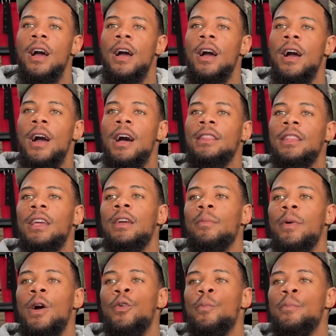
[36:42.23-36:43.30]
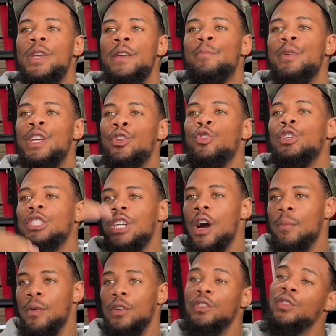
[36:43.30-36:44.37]
I think about me being on
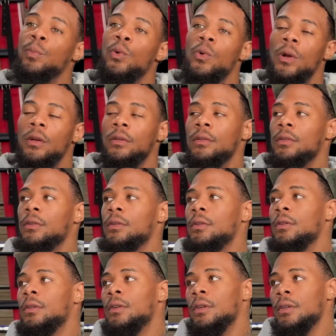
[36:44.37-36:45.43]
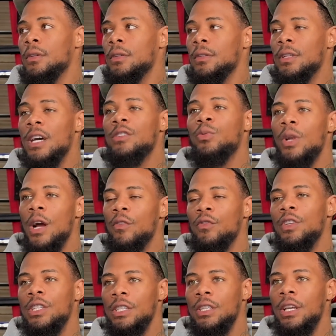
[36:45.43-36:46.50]
top of the sport. That's what I
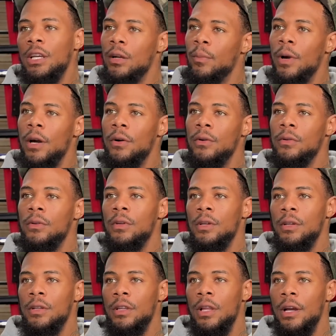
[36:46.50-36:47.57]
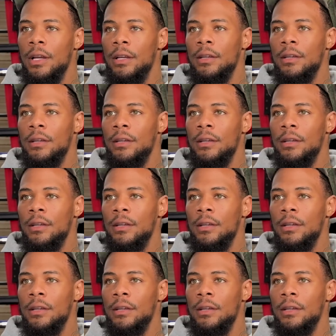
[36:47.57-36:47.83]
really think about. Like,